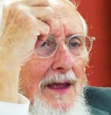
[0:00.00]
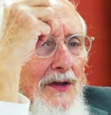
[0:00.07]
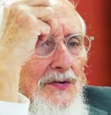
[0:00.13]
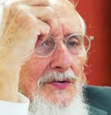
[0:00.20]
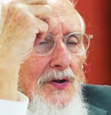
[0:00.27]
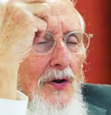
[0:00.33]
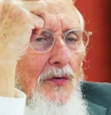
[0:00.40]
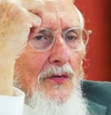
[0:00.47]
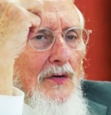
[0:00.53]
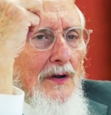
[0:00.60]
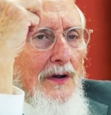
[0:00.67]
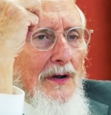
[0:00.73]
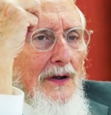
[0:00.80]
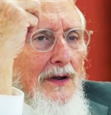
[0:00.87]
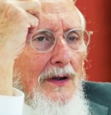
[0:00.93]
So
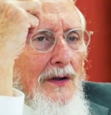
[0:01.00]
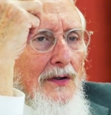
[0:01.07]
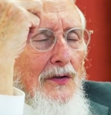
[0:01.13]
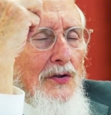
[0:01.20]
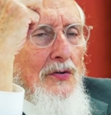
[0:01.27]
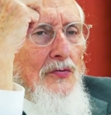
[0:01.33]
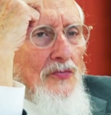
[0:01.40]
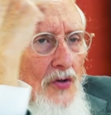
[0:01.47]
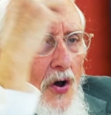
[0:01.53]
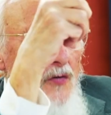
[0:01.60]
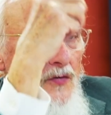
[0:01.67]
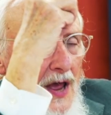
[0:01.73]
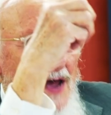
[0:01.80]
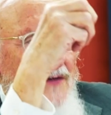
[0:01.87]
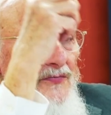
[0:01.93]
you
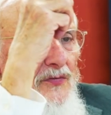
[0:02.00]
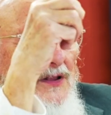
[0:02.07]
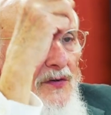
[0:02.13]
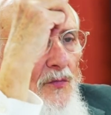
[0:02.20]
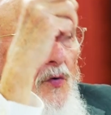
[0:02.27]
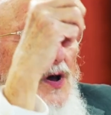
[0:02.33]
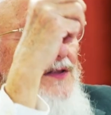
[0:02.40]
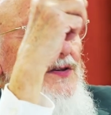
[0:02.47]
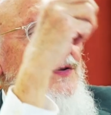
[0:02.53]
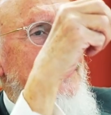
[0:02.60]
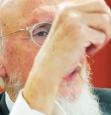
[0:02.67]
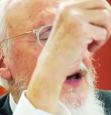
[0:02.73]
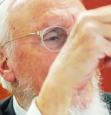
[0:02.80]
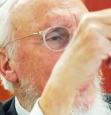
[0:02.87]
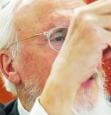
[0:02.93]
don't have to, one does
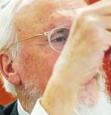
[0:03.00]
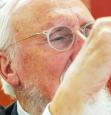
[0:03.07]
not have